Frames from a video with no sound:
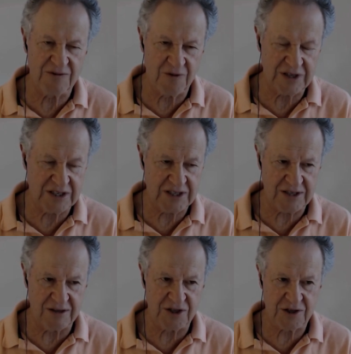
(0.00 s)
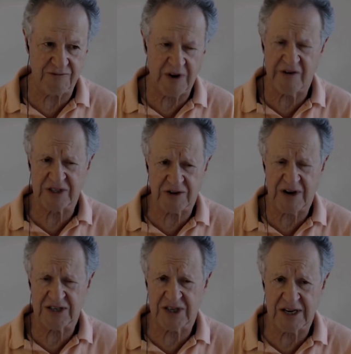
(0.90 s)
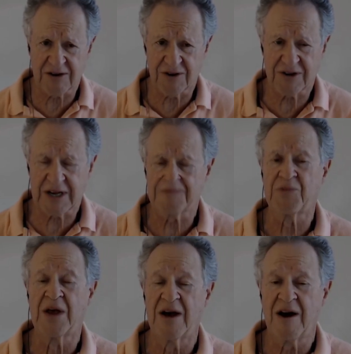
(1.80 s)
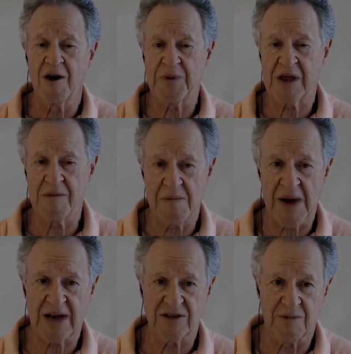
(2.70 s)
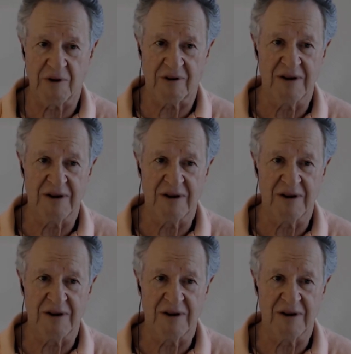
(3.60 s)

voice is still very scratchy and hurting. Hope you get back. Well,